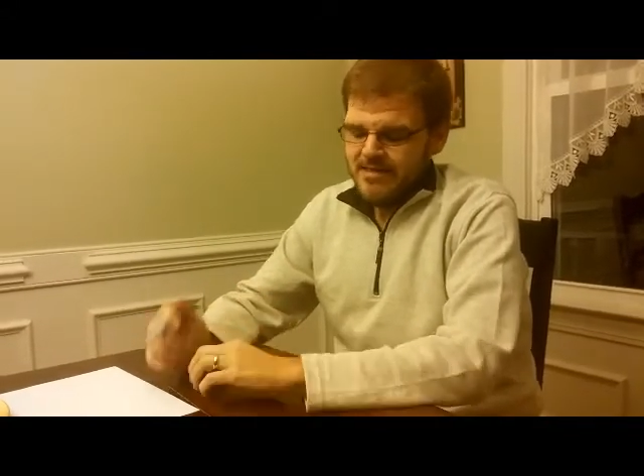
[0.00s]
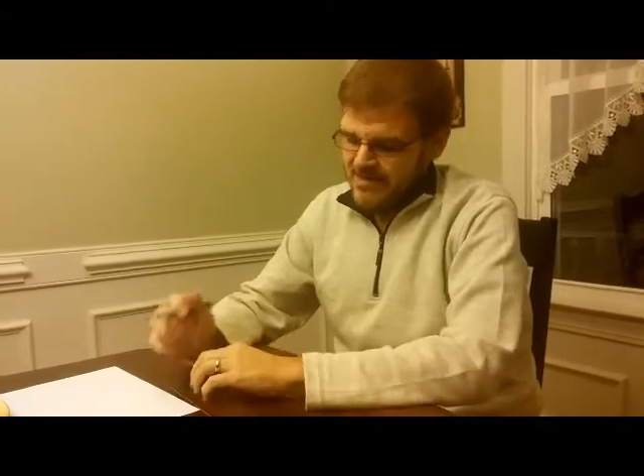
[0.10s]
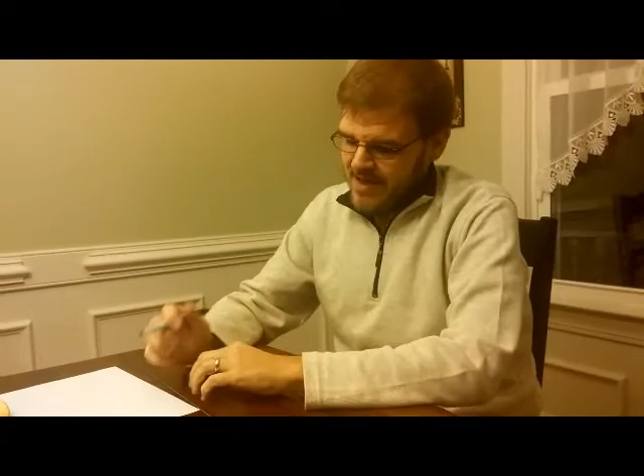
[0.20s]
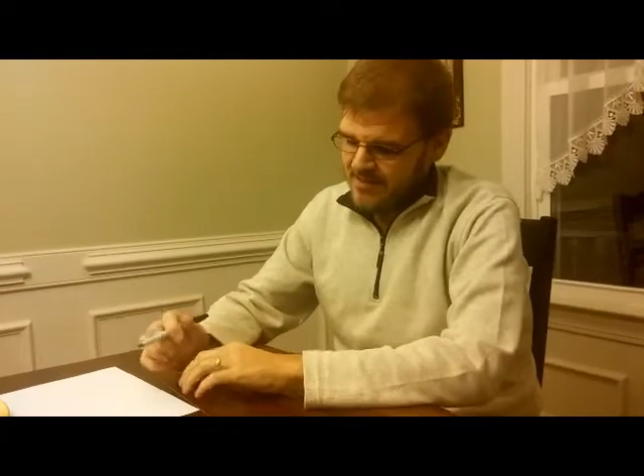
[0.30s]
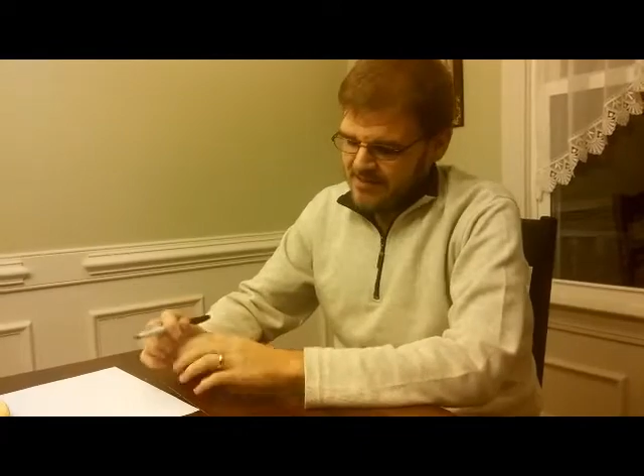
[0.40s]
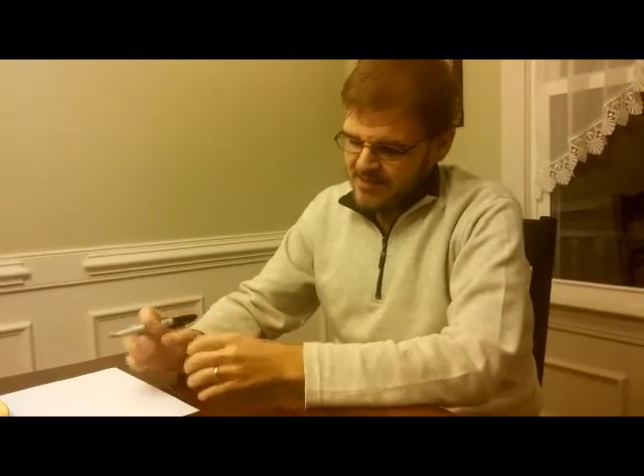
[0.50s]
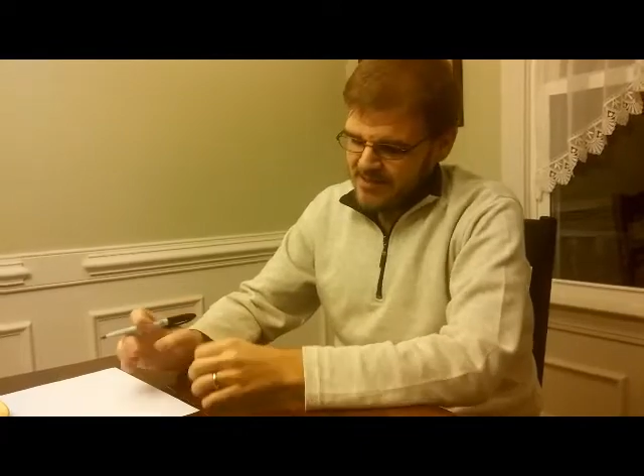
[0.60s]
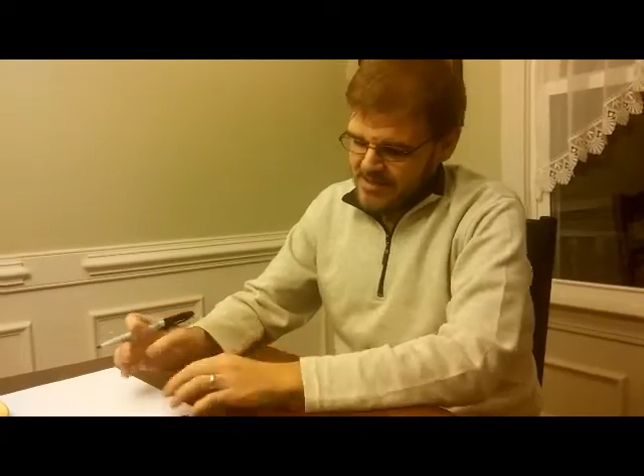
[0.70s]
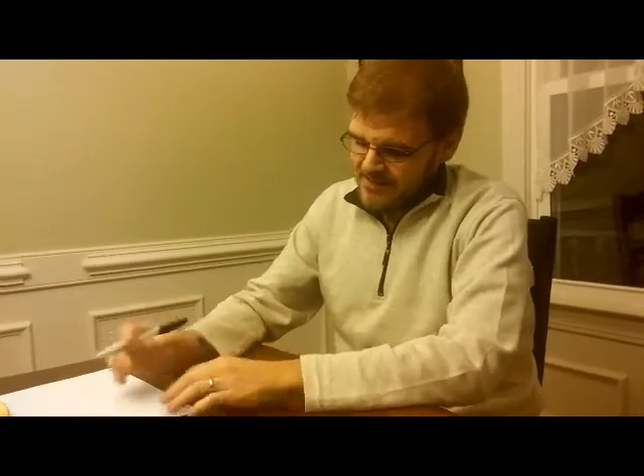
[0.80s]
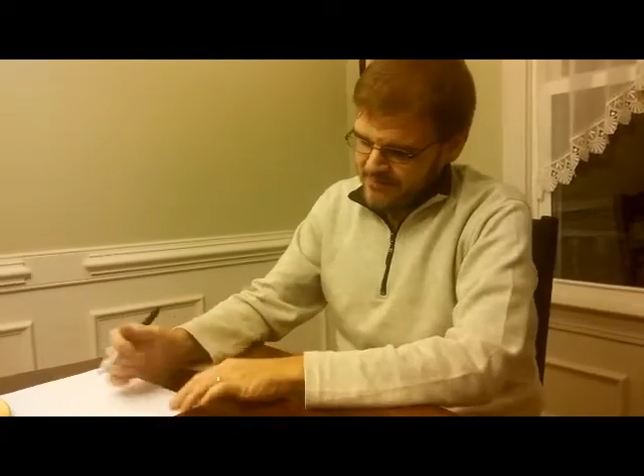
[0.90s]
that
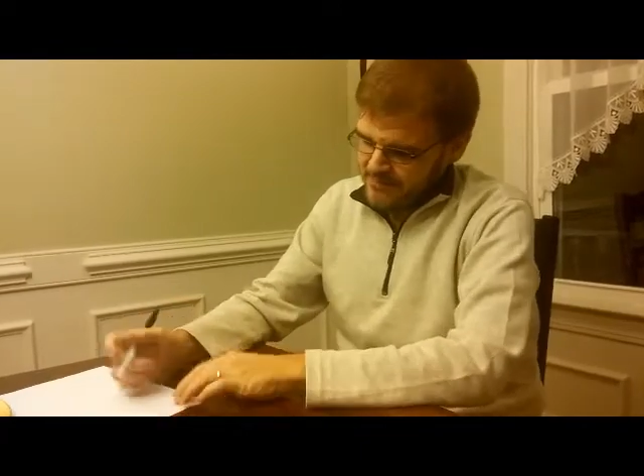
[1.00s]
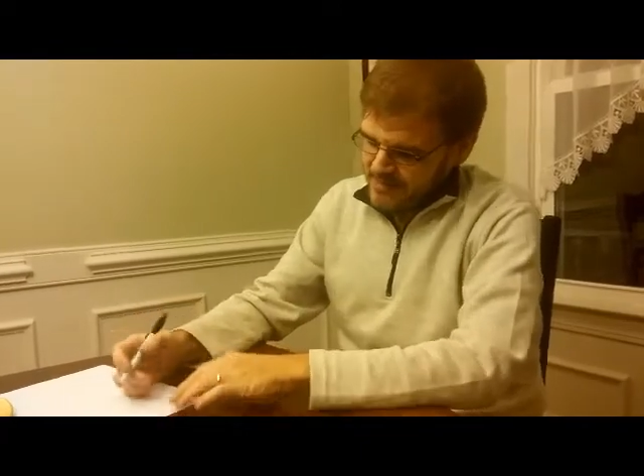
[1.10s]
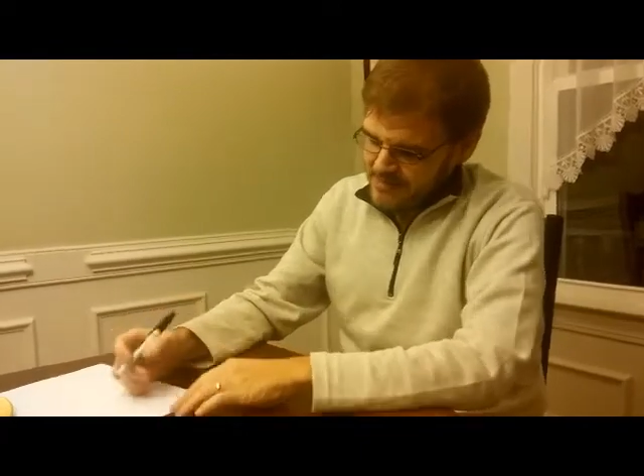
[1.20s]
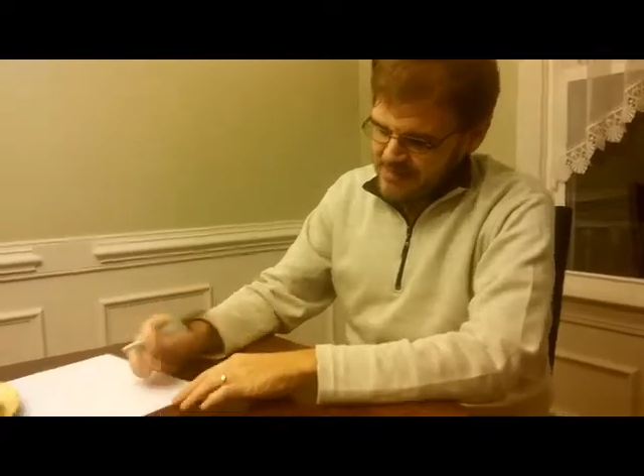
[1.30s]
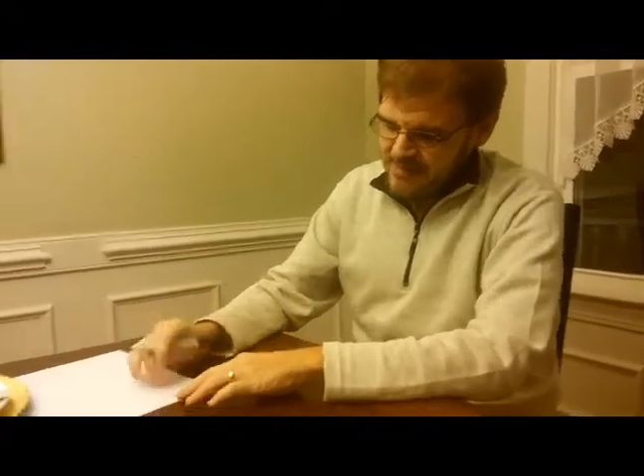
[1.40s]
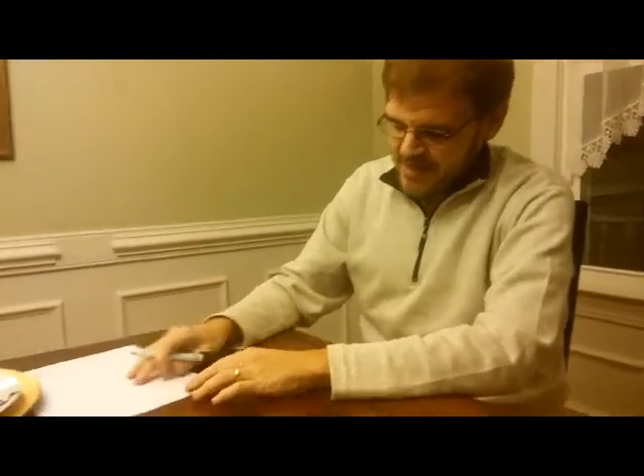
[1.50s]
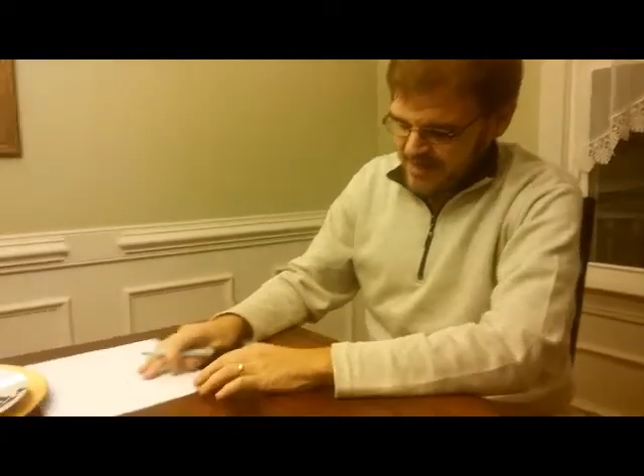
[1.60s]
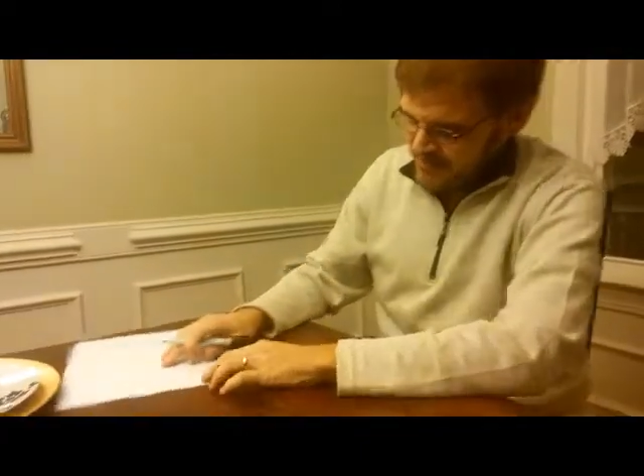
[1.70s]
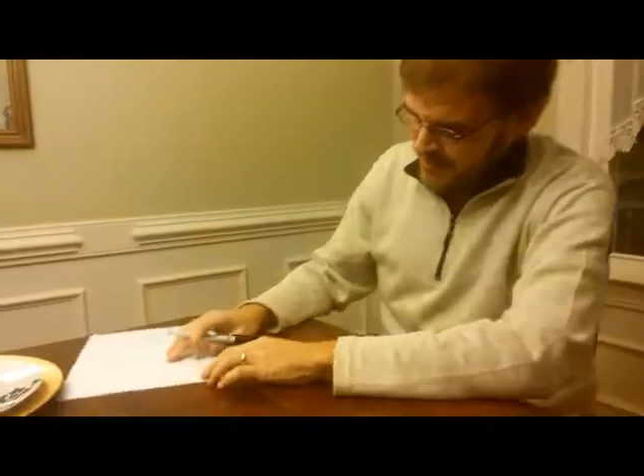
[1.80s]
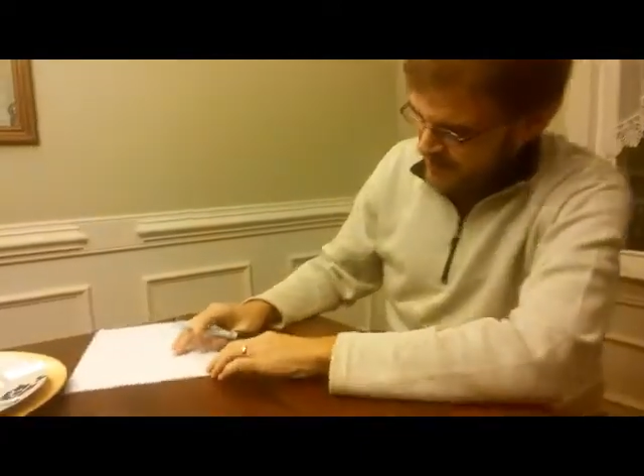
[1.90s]
sleet is an ice